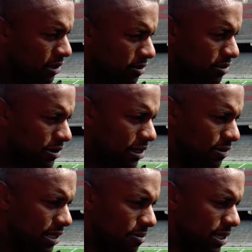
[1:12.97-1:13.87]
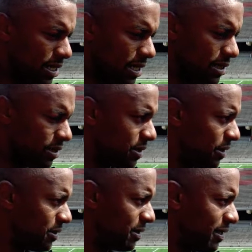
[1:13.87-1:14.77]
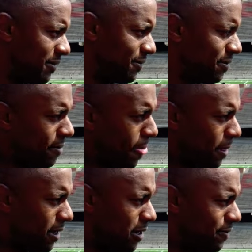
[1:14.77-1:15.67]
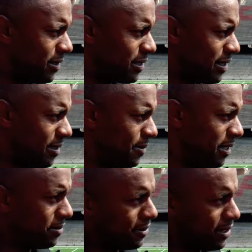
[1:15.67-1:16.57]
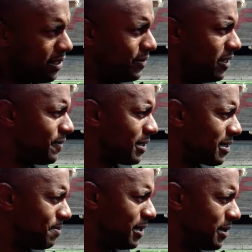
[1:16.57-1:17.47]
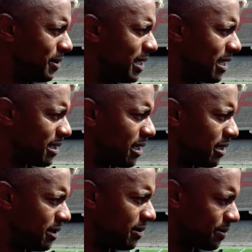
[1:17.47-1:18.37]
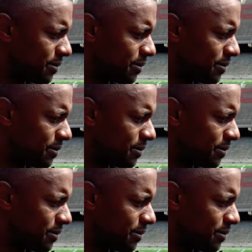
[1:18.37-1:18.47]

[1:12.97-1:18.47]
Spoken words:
we'll see if we come back out here Thursday, see if offense step it up, and see if defense can put 3 days together.